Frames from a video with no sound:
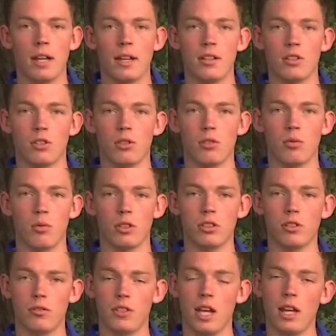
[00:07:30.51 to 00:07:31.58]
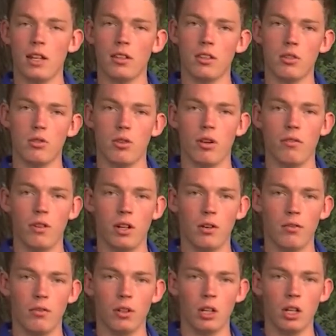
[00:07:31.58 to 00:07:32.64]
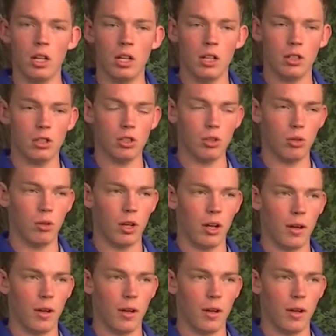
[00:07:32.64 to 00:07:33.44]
is once you've taken the derivative, you